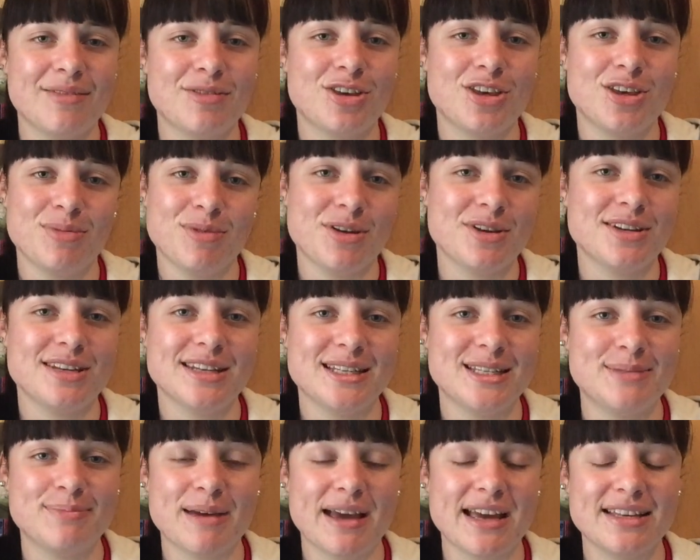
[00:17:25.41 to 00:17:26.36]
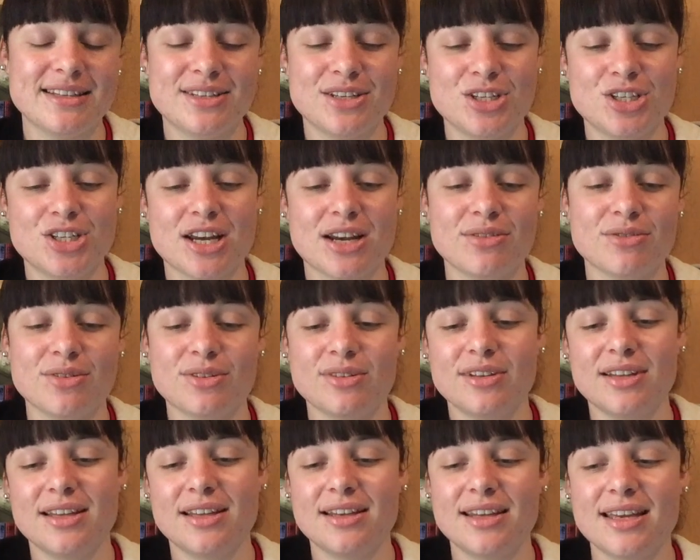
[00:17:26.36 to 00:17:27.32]
community space in
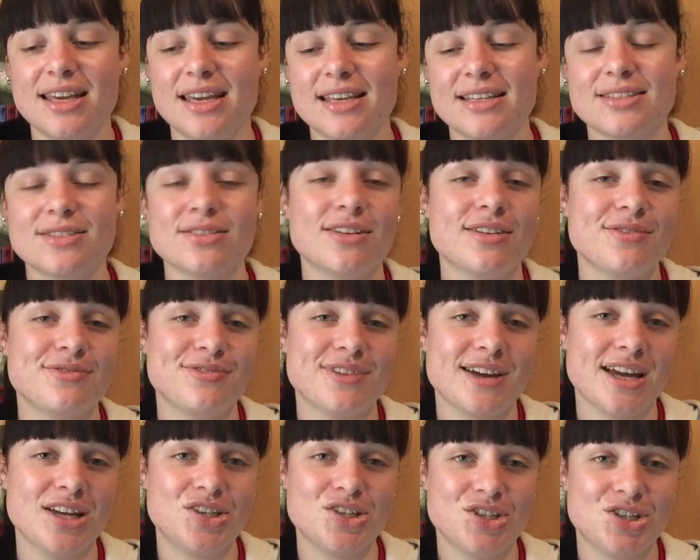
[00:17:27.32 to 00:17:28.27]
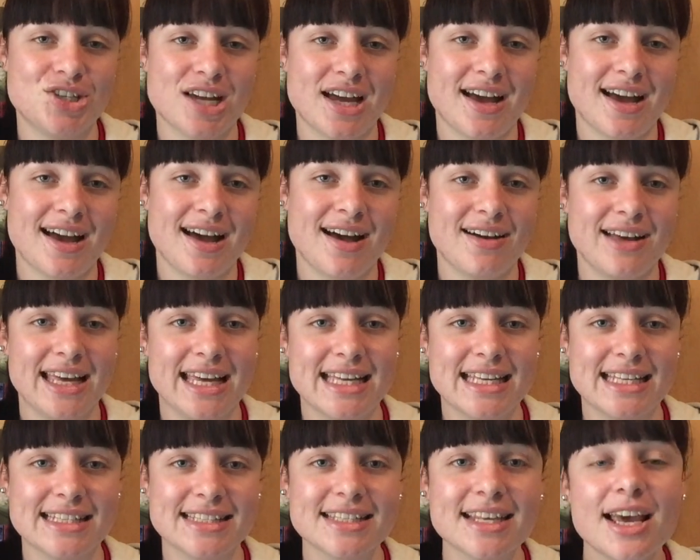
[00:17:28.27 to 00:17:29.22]
general, and he is not afraid to share
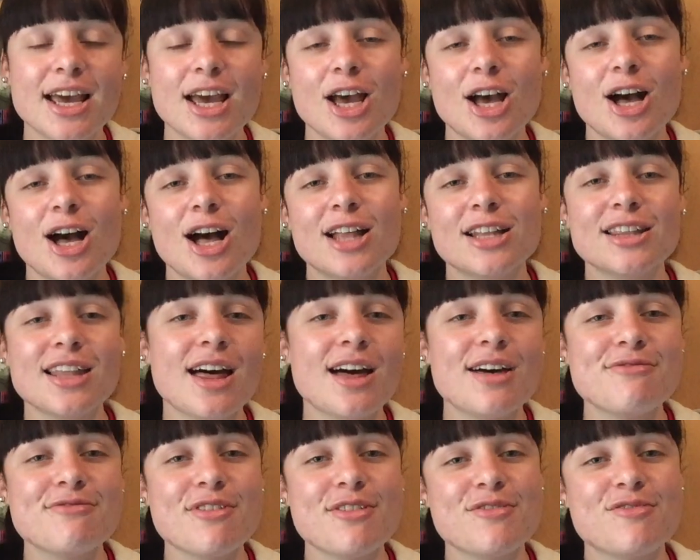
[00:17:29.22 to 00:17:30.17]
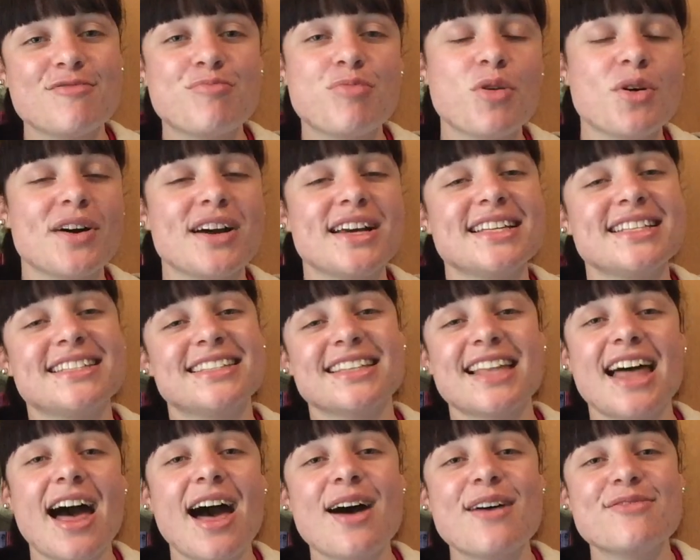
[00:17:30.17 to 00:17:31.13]
his love of boys
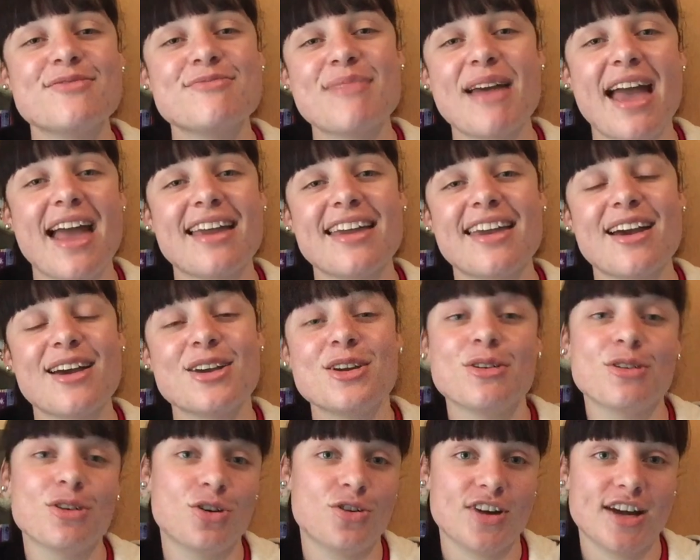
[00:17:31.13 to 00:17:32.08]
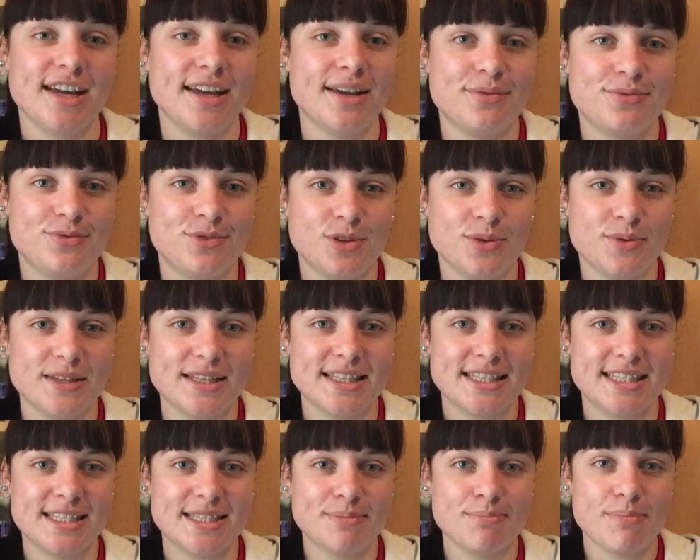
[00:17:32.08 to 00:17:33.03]
love manga. You're a great
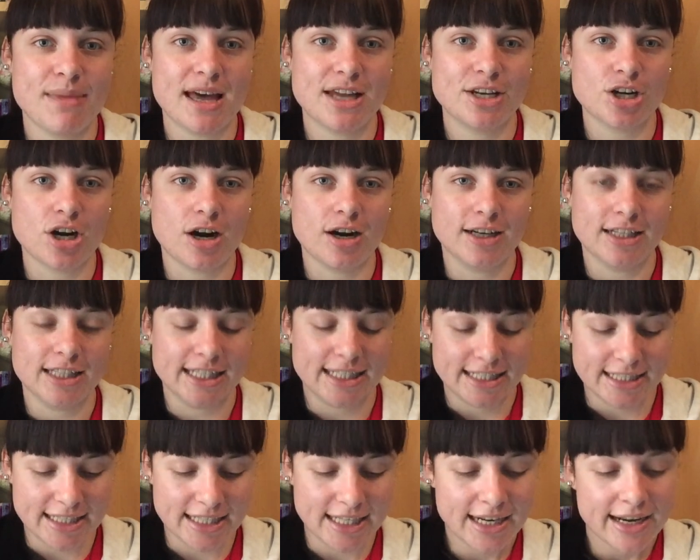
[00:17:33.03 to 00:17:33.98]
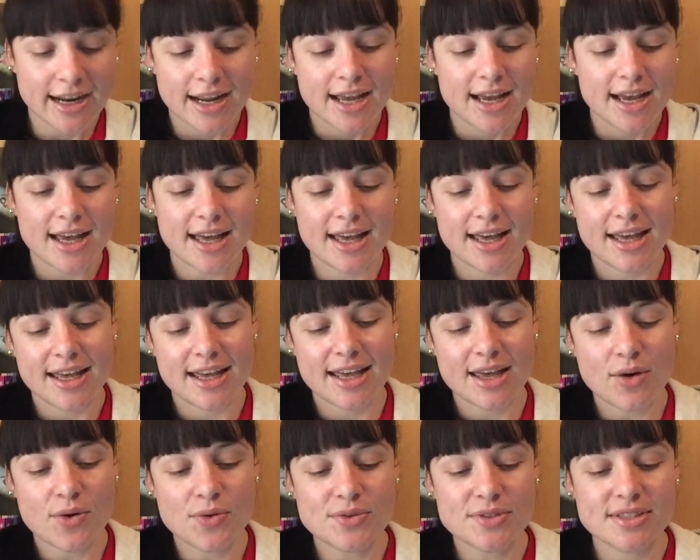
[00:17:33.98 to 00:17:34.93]
influence, my darling.
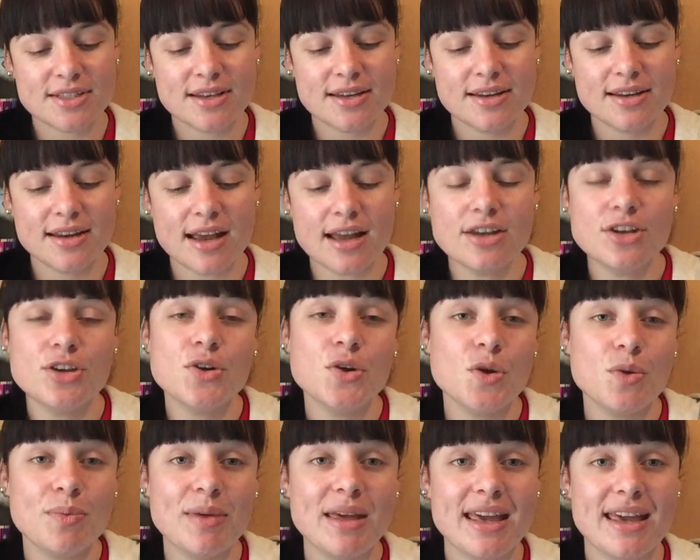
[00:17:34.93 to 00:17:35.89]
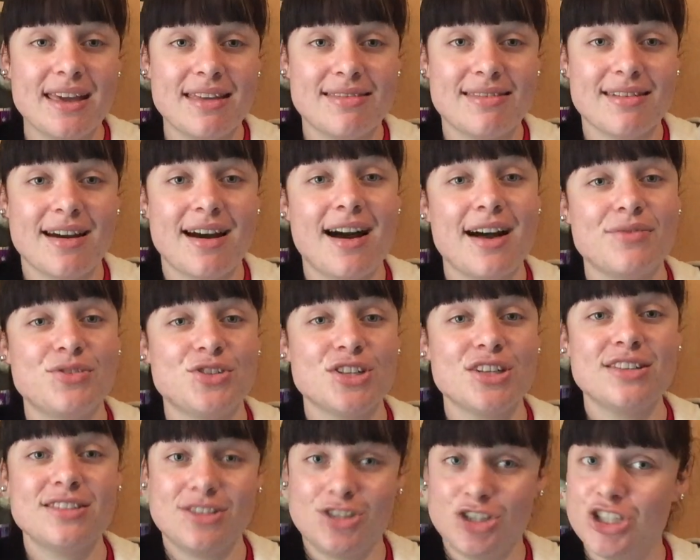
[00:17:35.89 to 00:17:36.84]
Also, a newbie that I've
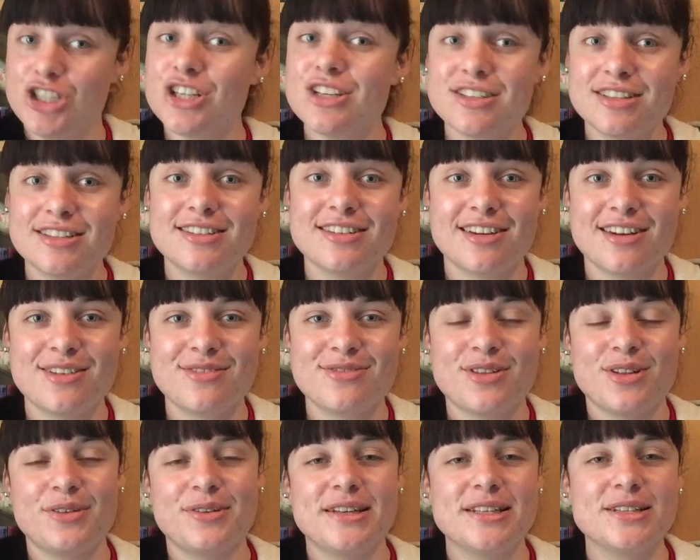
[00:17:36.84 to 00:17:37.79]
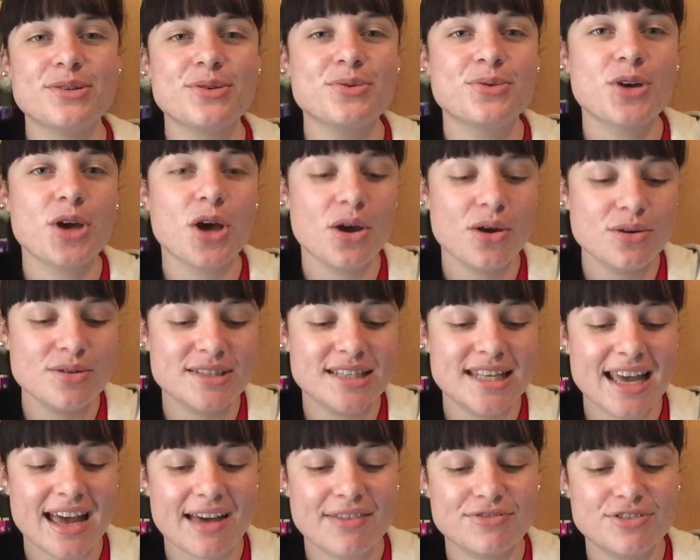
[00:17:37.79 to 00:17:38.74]
just started following is called
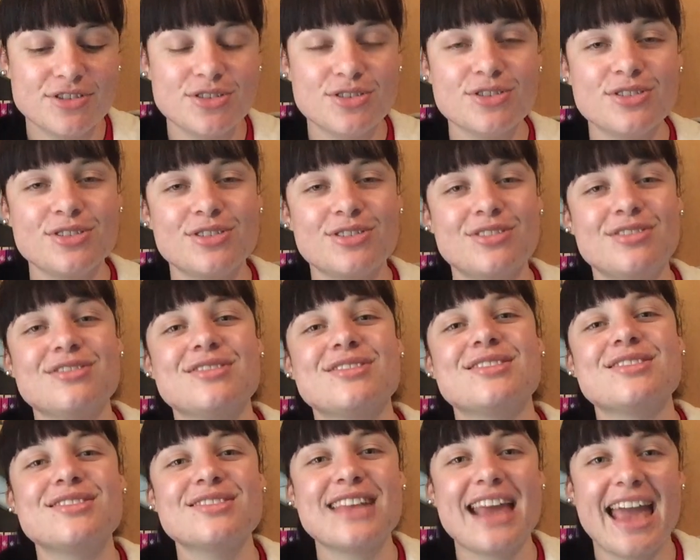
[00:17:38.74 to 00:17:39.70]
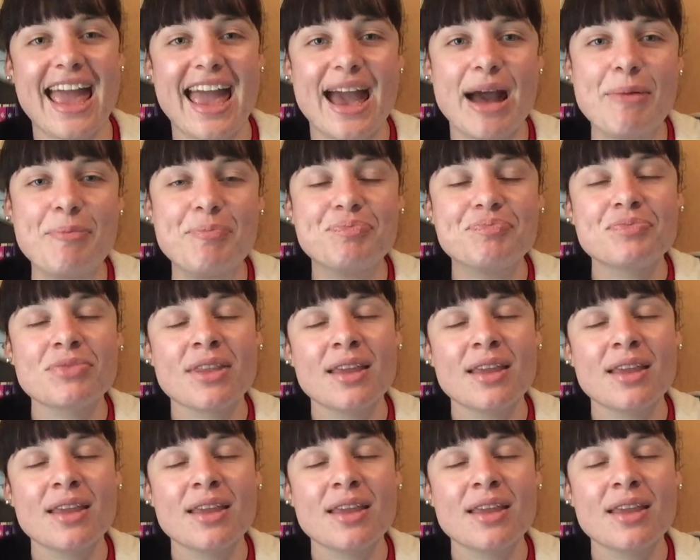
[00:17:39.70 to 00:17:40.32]
Cozy Afternoons, Sam.